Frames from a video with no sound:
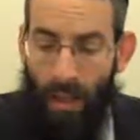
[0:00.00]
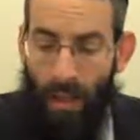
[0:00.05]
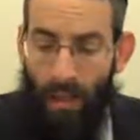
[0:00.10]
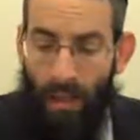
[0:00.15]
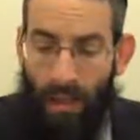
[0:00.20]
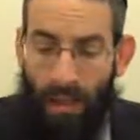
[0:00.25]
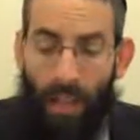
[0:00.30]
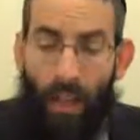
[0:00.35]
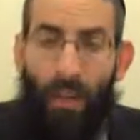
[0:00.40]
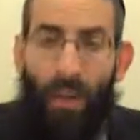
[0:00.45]

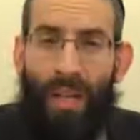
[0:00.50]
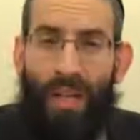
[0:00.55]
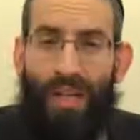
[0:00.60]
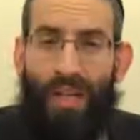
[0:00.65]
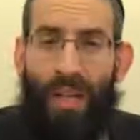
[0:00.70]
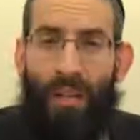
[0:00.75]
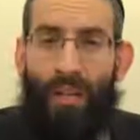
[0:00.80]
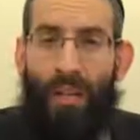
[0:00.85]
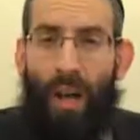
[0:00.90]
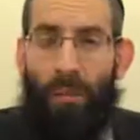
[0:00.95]
they increased
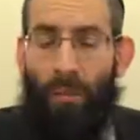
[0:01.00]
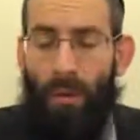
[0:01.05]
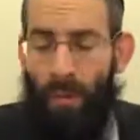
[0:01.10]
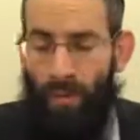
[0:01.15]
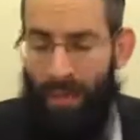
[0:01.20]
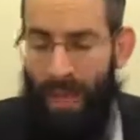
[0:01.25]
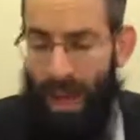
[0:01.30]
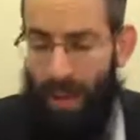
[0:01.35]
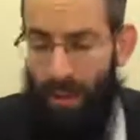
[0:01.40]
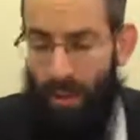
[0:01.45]
their number
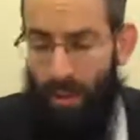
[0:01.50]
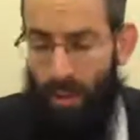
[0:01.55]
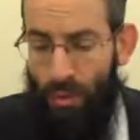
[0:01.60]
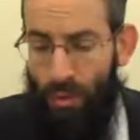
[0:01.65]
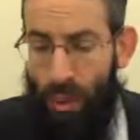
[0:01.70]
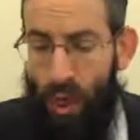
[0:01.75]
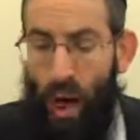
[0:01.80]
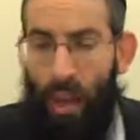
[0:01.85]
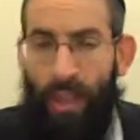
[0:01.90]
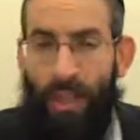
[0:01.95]
of candles
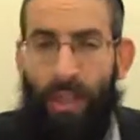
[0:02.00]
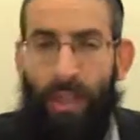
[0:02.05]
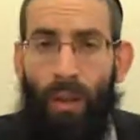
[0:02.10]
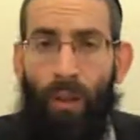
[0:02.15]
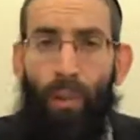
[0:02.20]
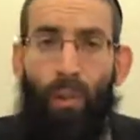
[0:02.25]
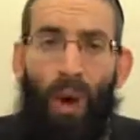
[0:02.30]
regarding